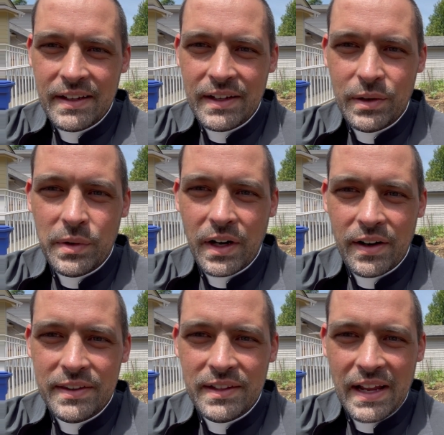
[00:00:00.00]
Here we
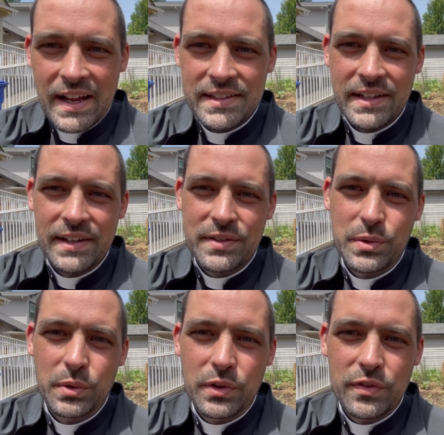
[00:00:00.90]
are at the last day of
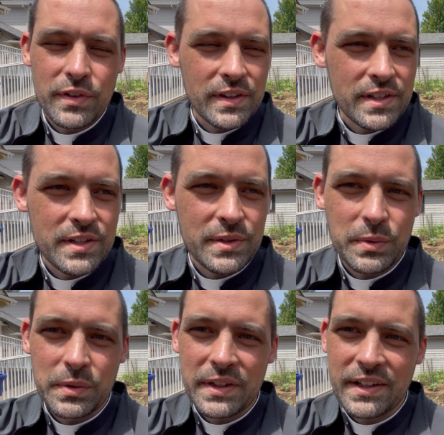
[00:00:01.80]
school for this
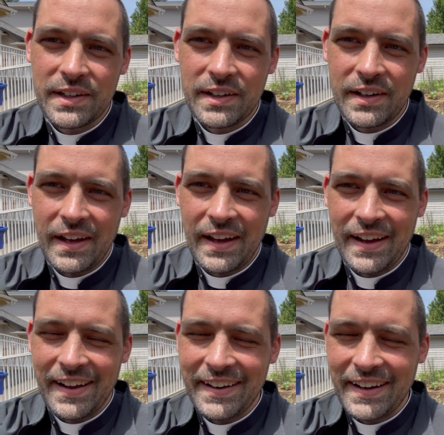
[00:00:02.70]
school year,
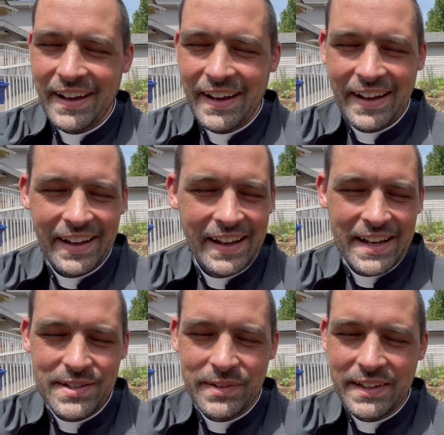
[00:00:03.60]
and
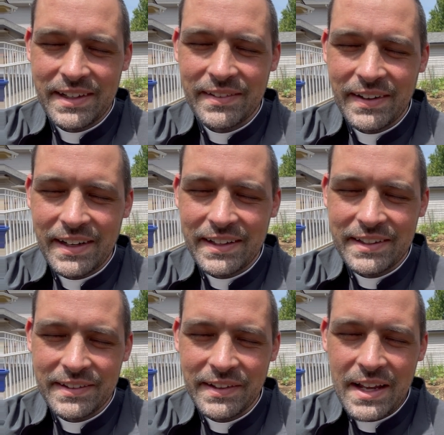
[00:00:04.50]
as we get ready
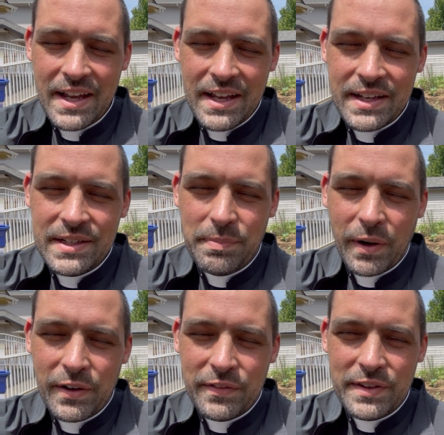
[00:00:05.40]
to
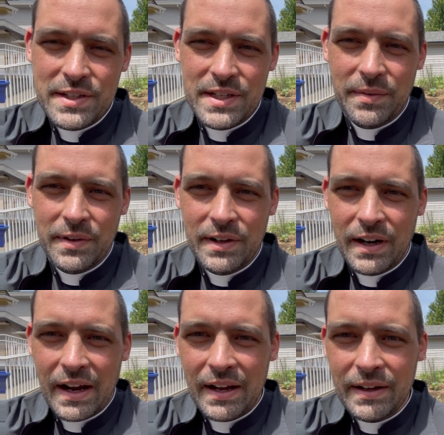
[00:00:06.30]
depart for the summer,
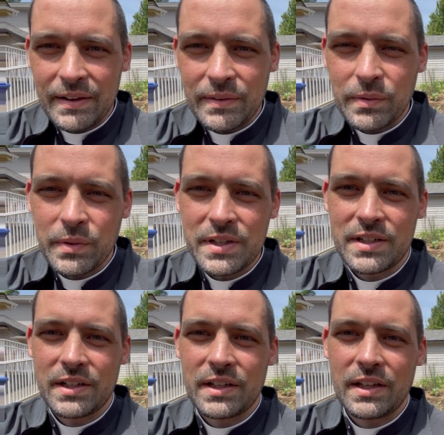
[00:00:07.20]
I
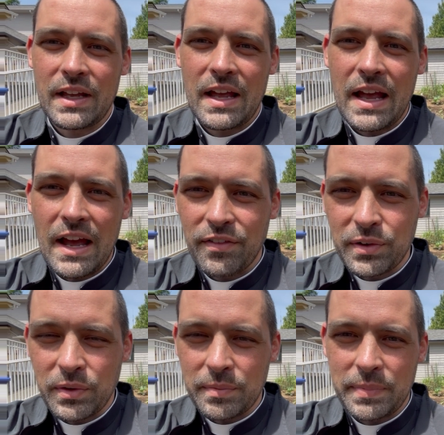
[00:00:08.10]
wish
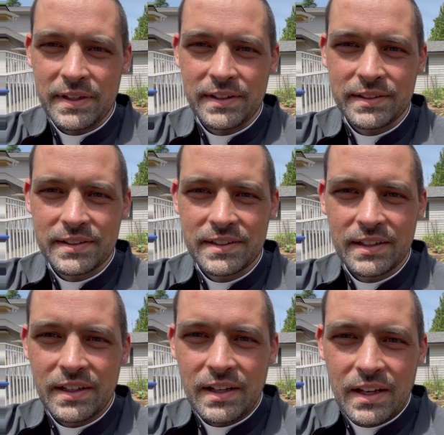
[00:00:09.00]
everyone peace.
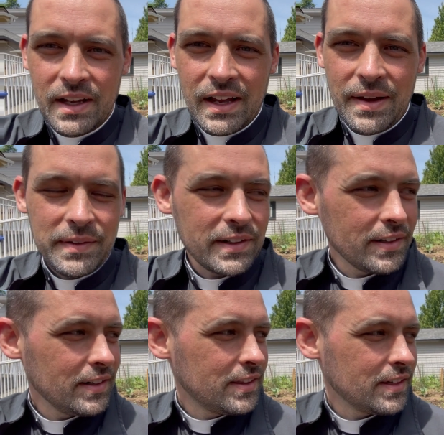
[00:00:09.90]
I'm
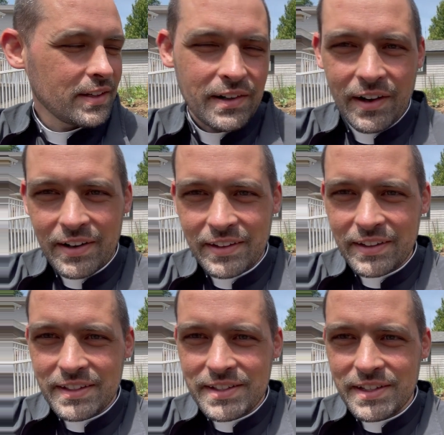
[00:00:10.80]
here at the garden
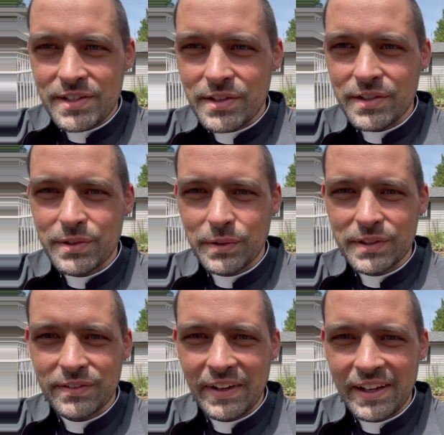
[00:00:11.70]
that the sisters
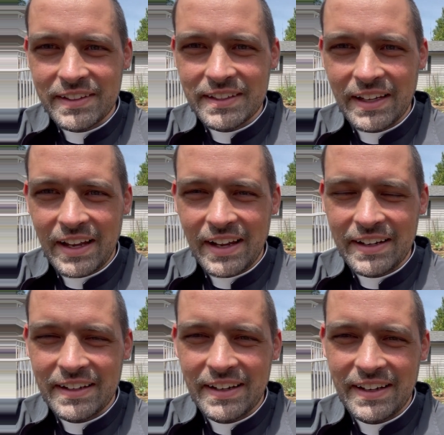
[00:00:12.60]
cultivate,
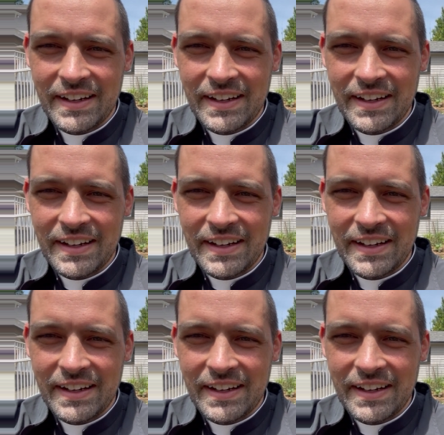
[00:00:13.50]
and